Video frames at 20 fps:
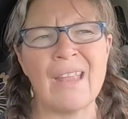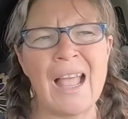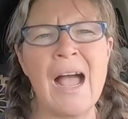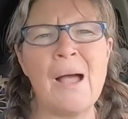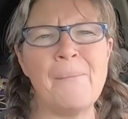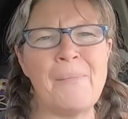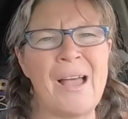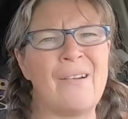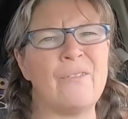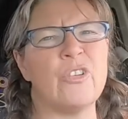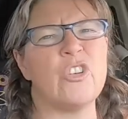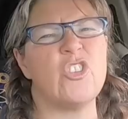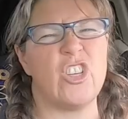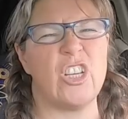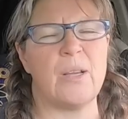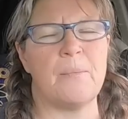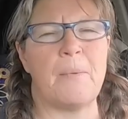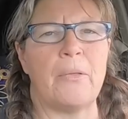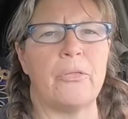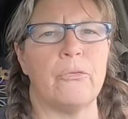I'm
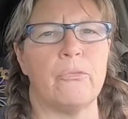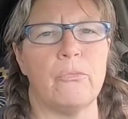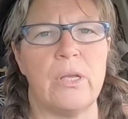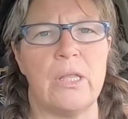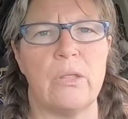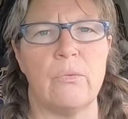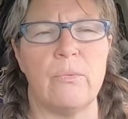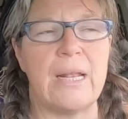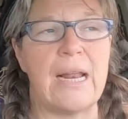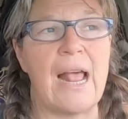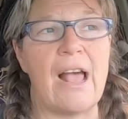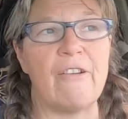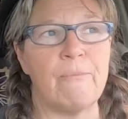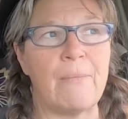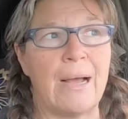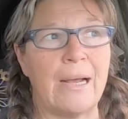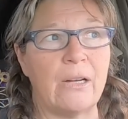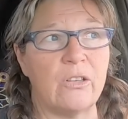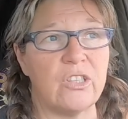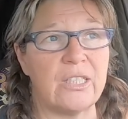averaging about three, three and a half
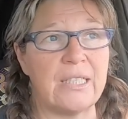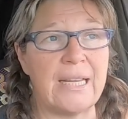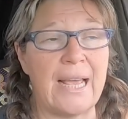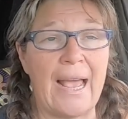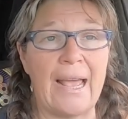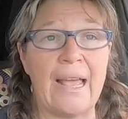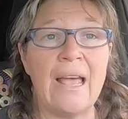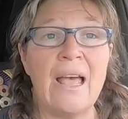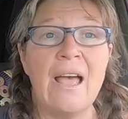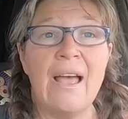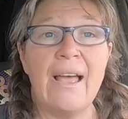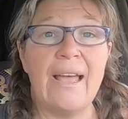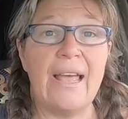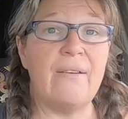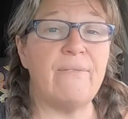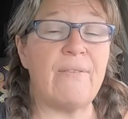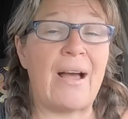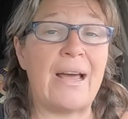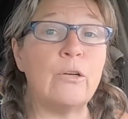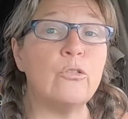miles a day.
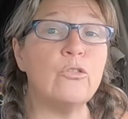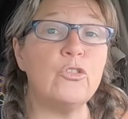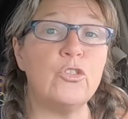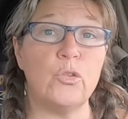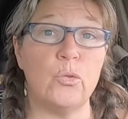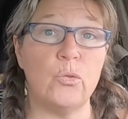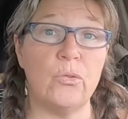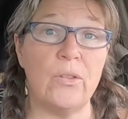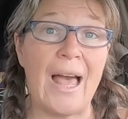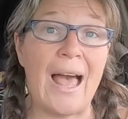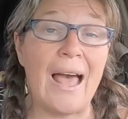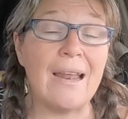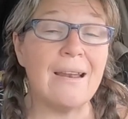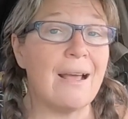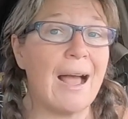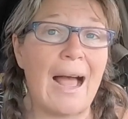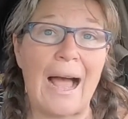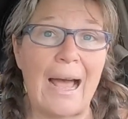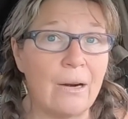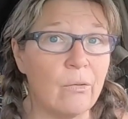If I don't do that,
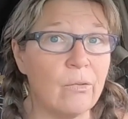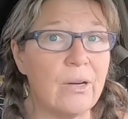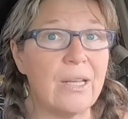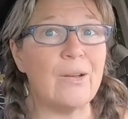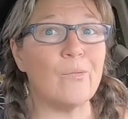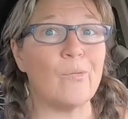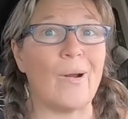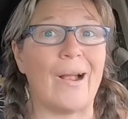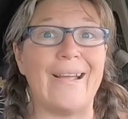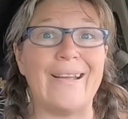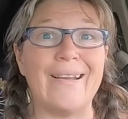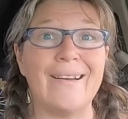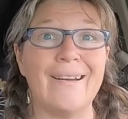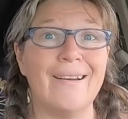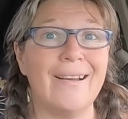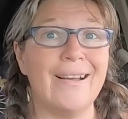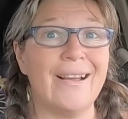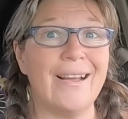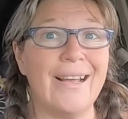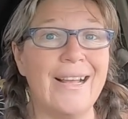I don't eat right
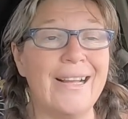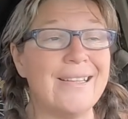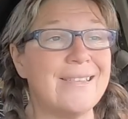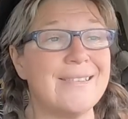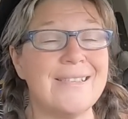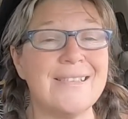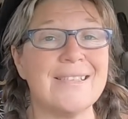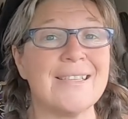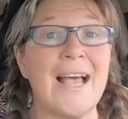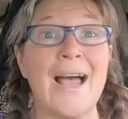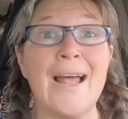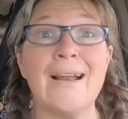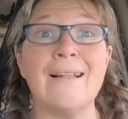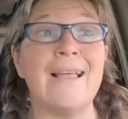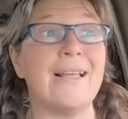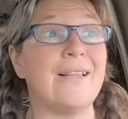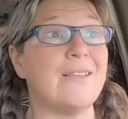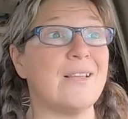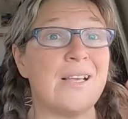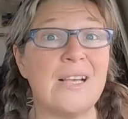it's just kind of
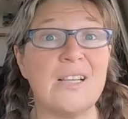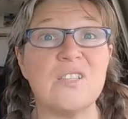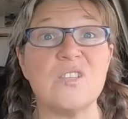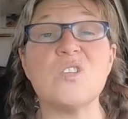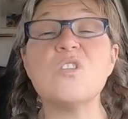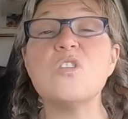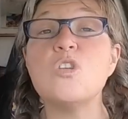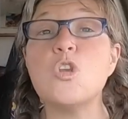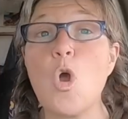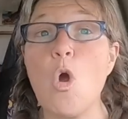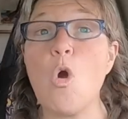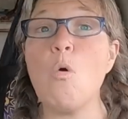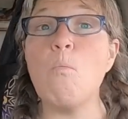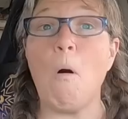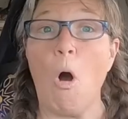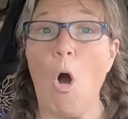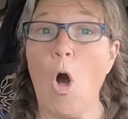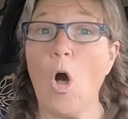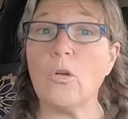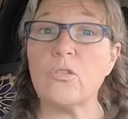like it
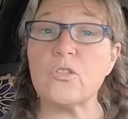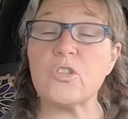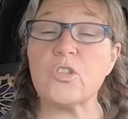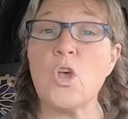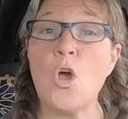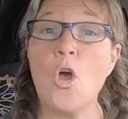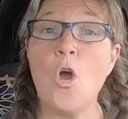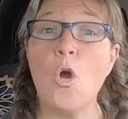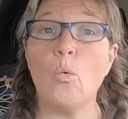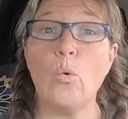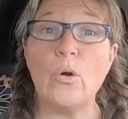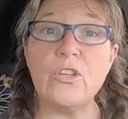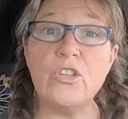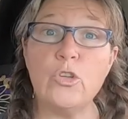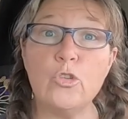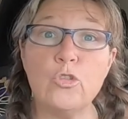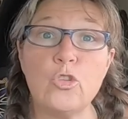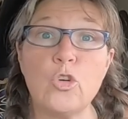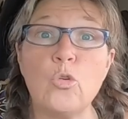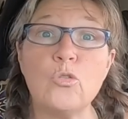snowballs. When
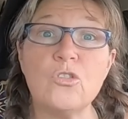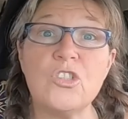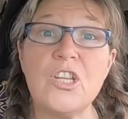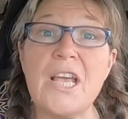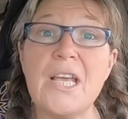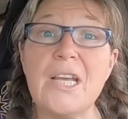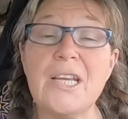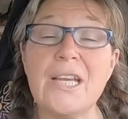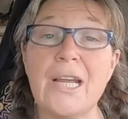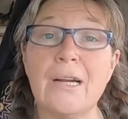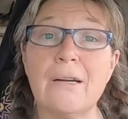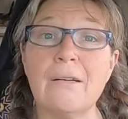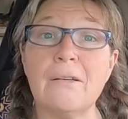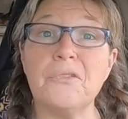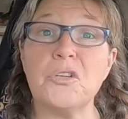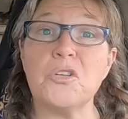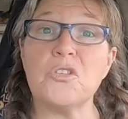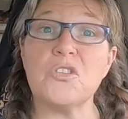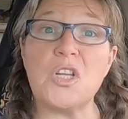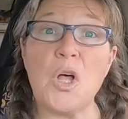you don't take care
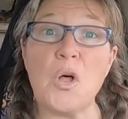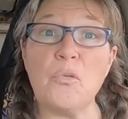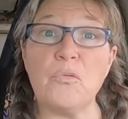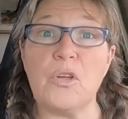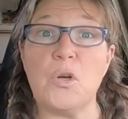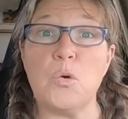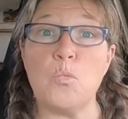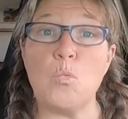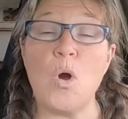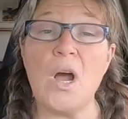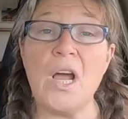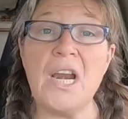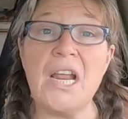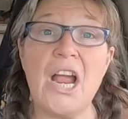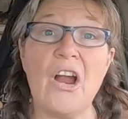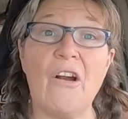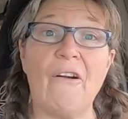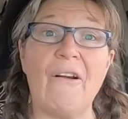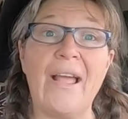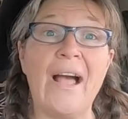of yourself in one
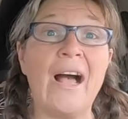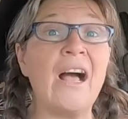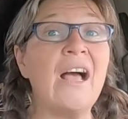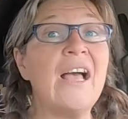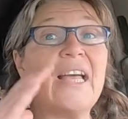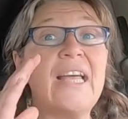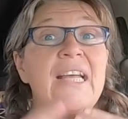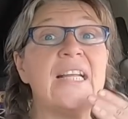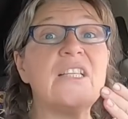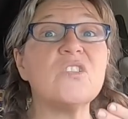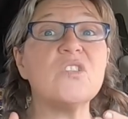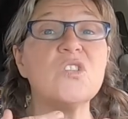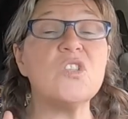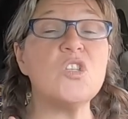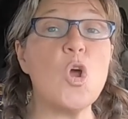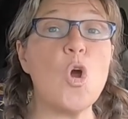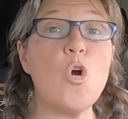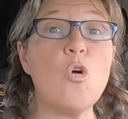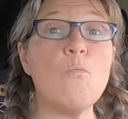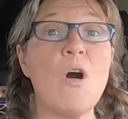area, it
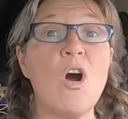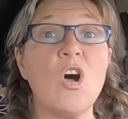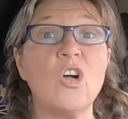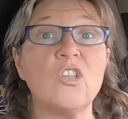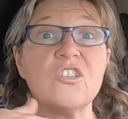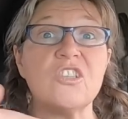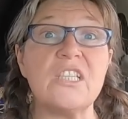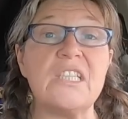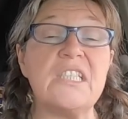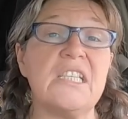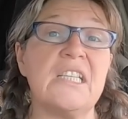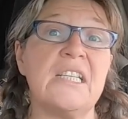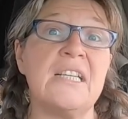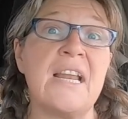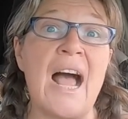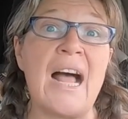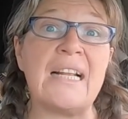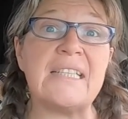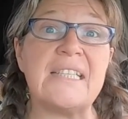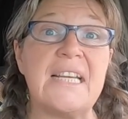snowballs into
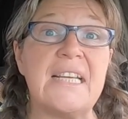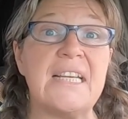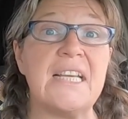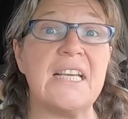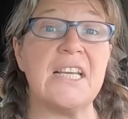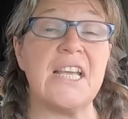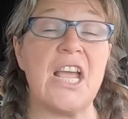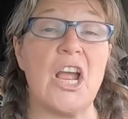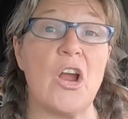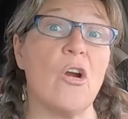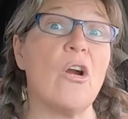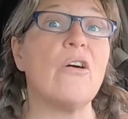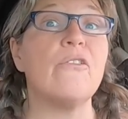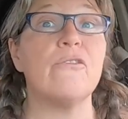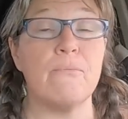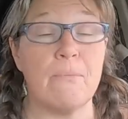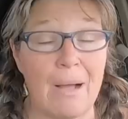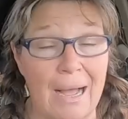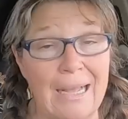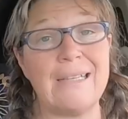not taking care of
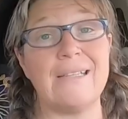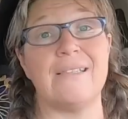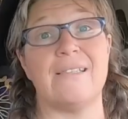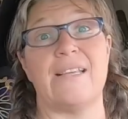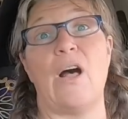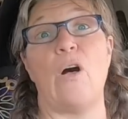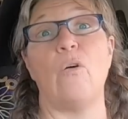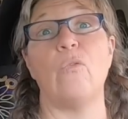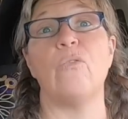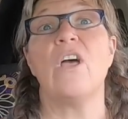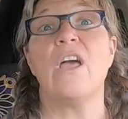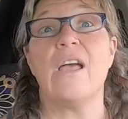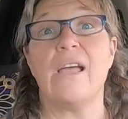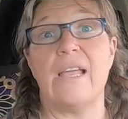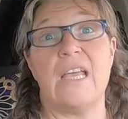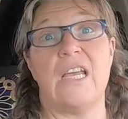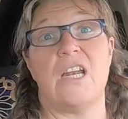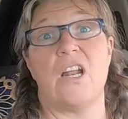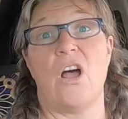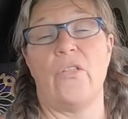myself
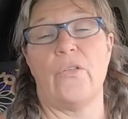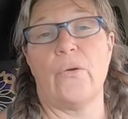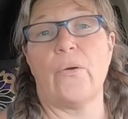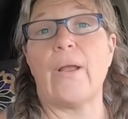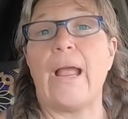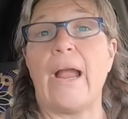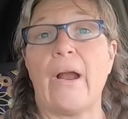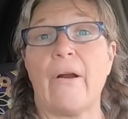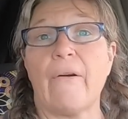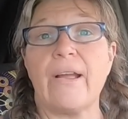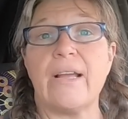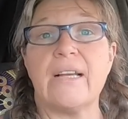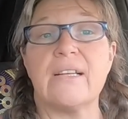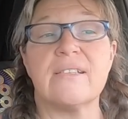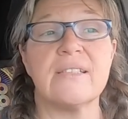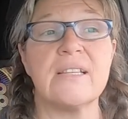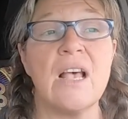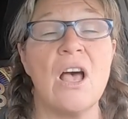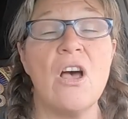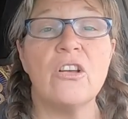in other
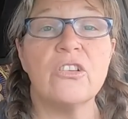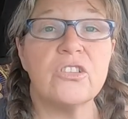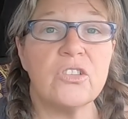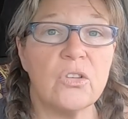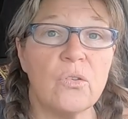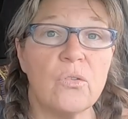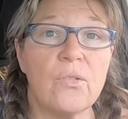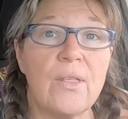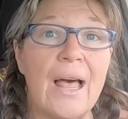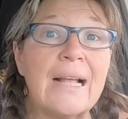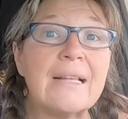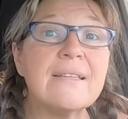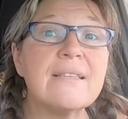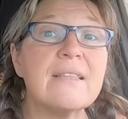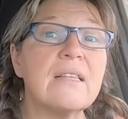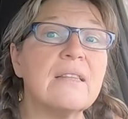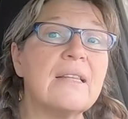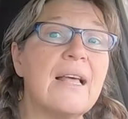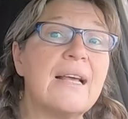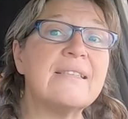areas. So that's
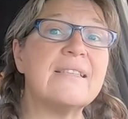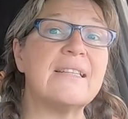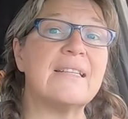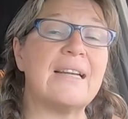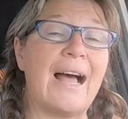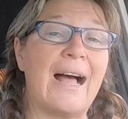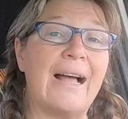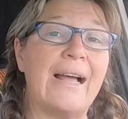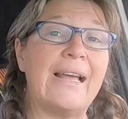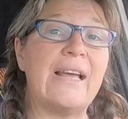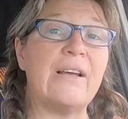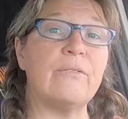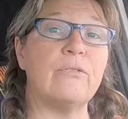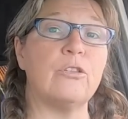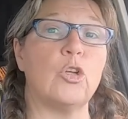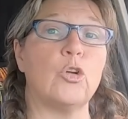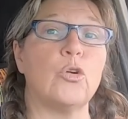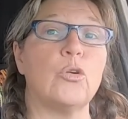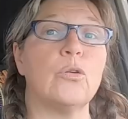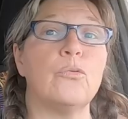the lesson I have
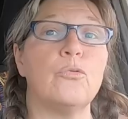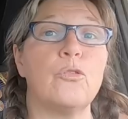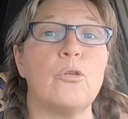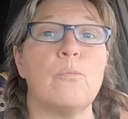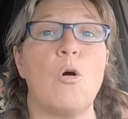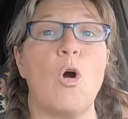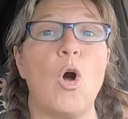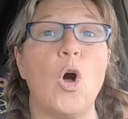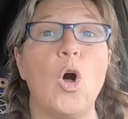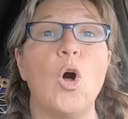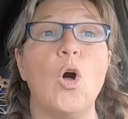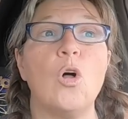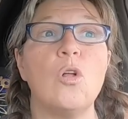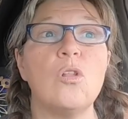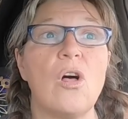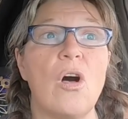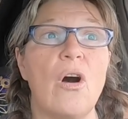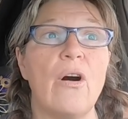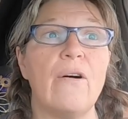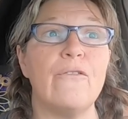learned from
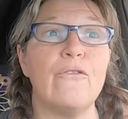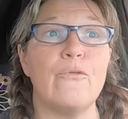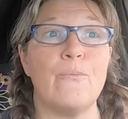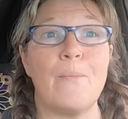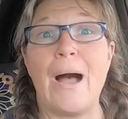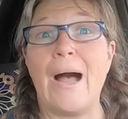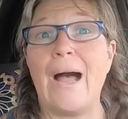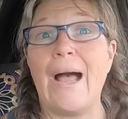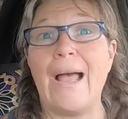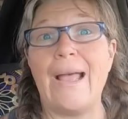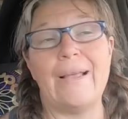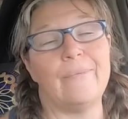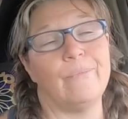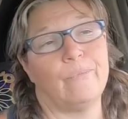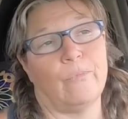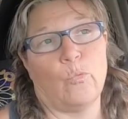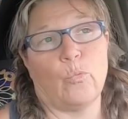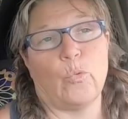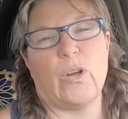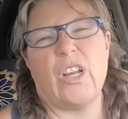all of my
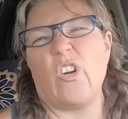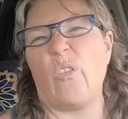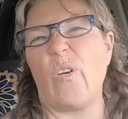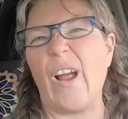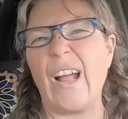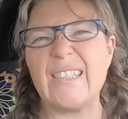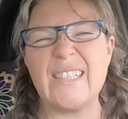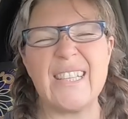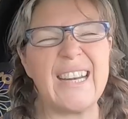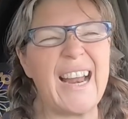regrets.